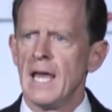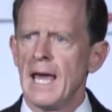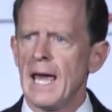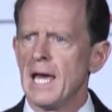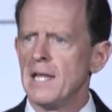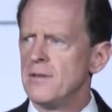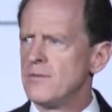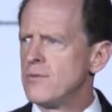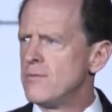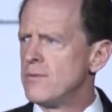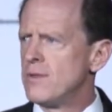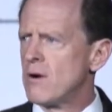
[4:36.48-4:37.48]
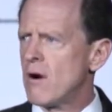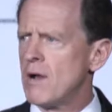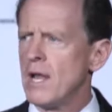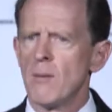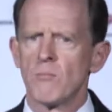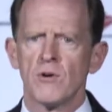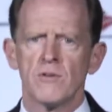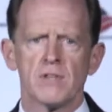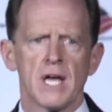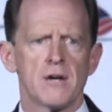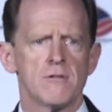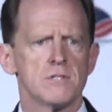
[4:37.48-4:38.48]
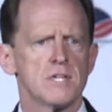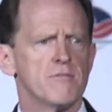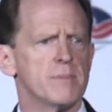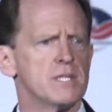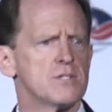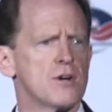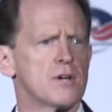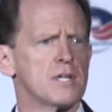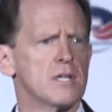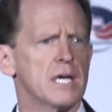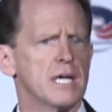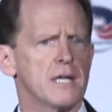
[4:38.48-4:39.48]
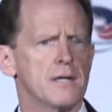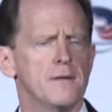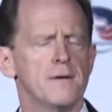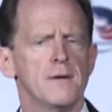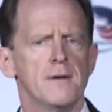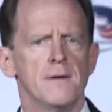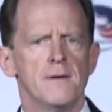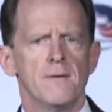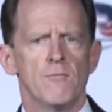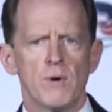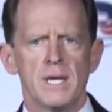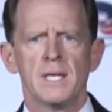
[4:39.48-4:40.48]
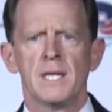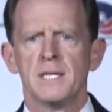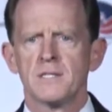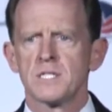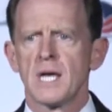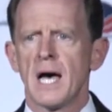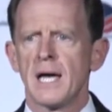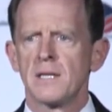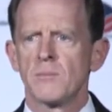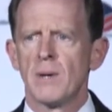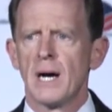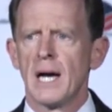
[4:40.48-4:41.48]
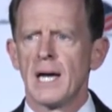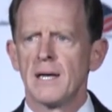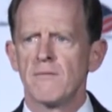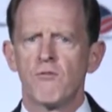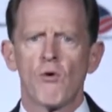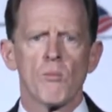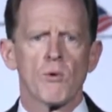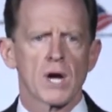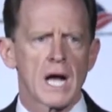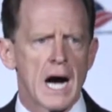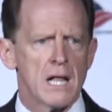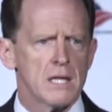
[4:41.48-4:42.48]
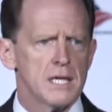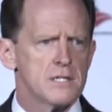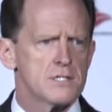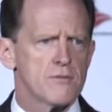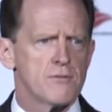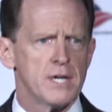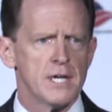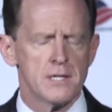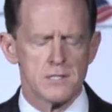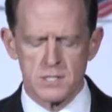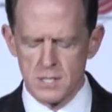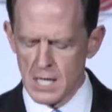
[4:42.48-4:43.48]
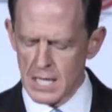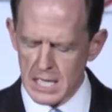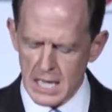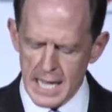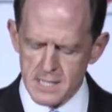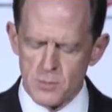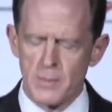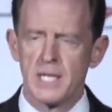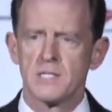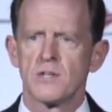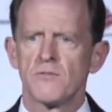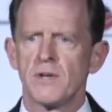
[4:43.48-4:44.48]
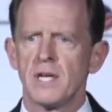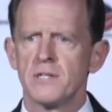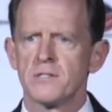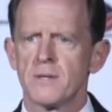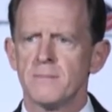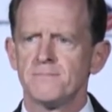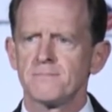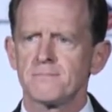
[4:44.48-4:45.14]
And there are a number of letters have been circulated, written and signed by former colleagues of his, classmates of his,